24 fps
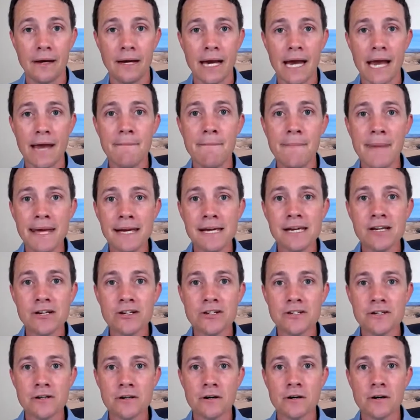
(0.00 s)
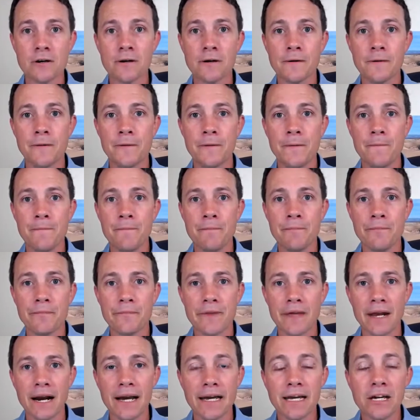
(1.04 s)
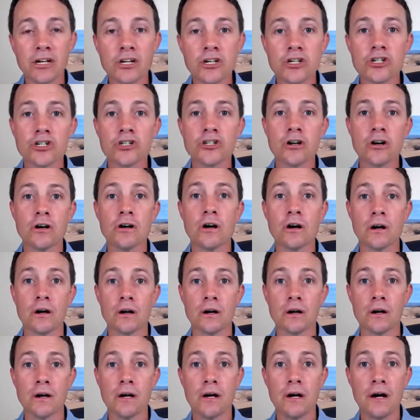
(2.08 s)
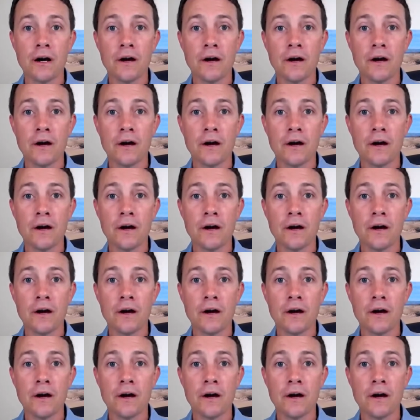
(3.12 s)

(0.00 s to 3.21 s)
and making sure that I could assure her